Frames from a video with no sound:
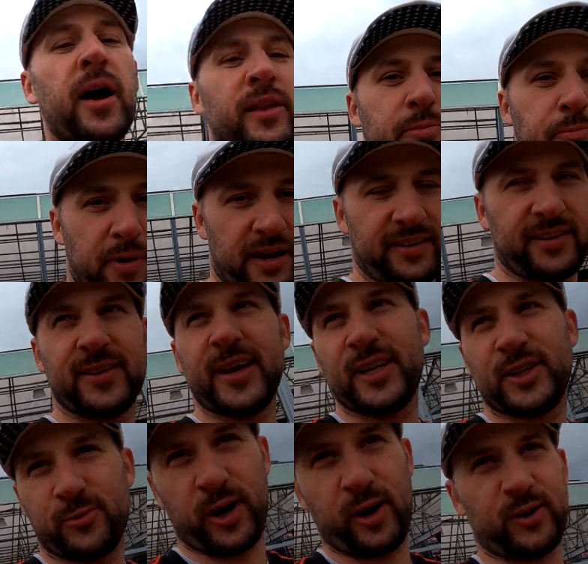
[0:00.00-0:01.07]
Mud pit,
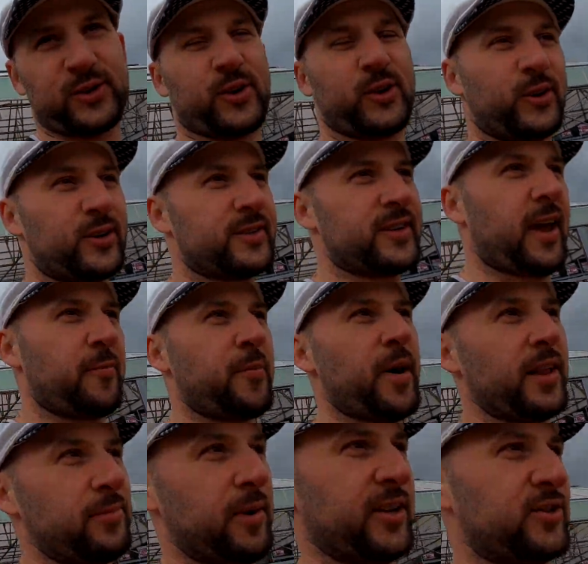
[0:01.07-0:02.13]
that's what I was gonna say.
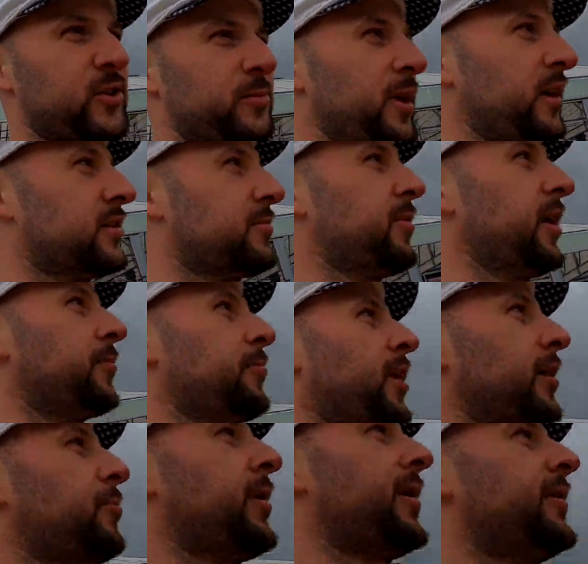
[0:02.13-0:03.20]
Mud pit, she makes a big
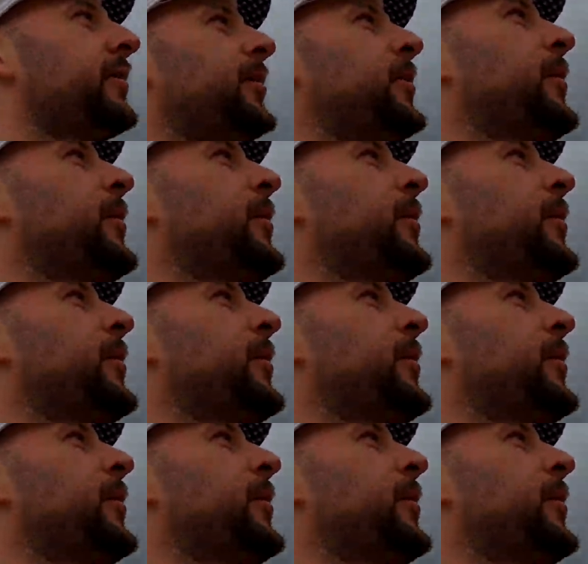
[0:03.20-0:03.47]
mud pit,